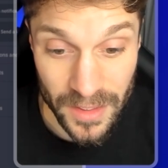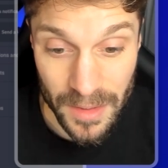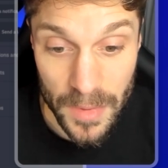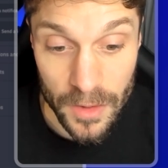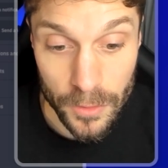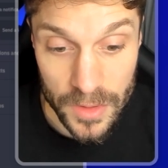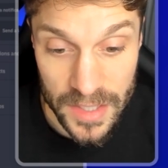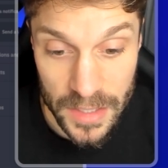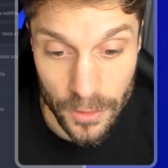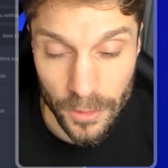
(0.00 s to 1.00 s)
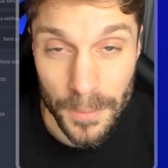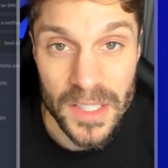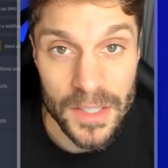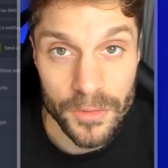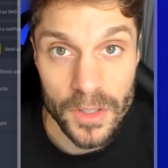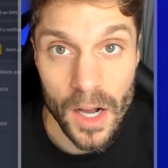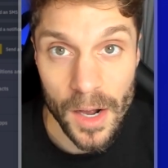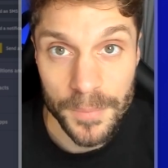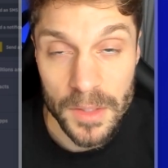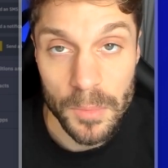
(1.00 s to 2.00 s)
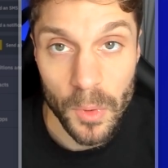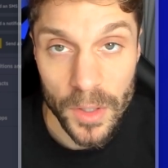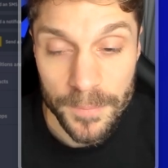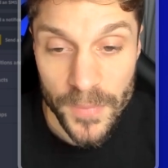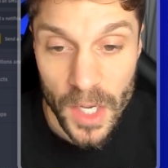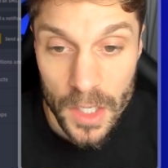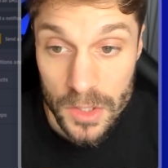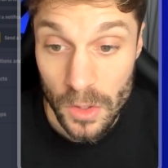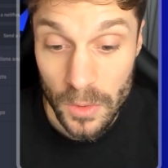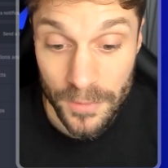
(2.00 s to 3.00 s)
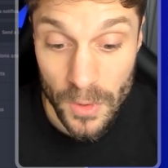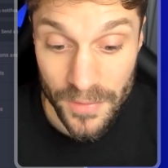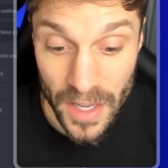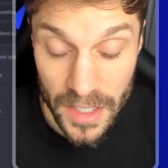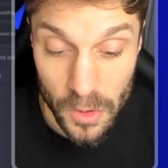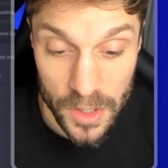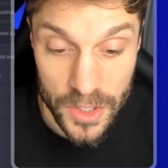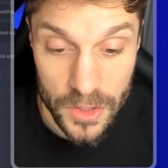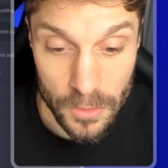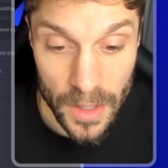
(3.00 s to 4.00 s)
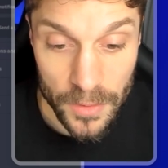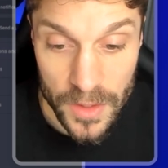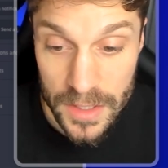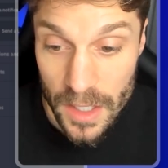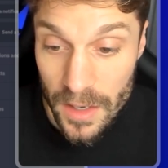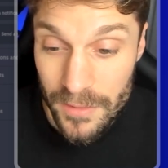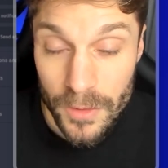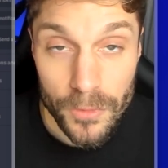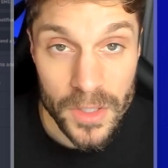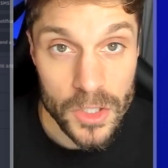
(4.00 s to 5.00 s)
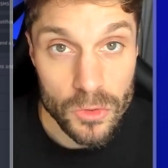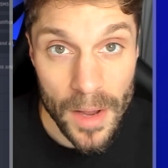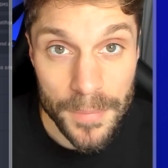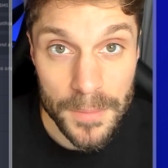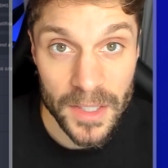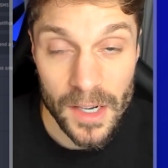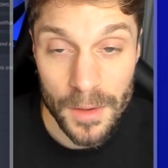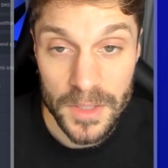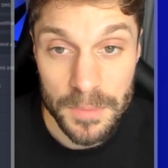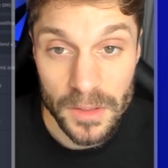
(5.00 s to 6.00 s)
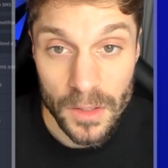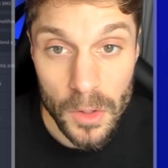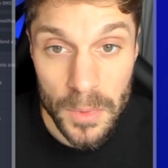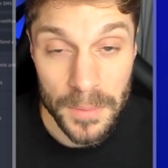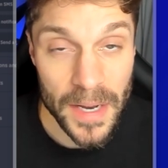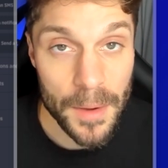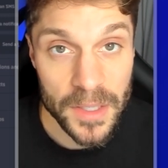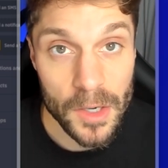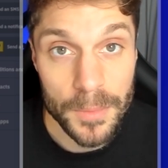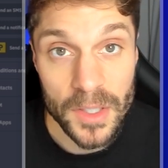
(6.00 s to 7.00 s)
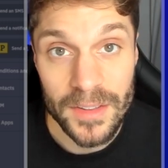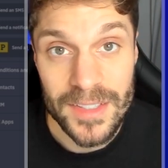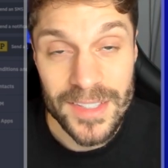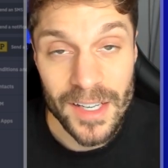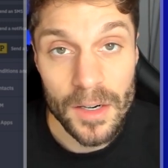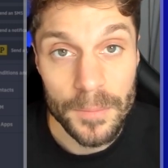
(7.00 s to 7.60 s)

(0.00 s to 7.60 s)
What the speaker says: that they may have received from a different opt-in point. So if you have any questions around this, feel free to drop them in the comments below. We'd be happy to help you get this set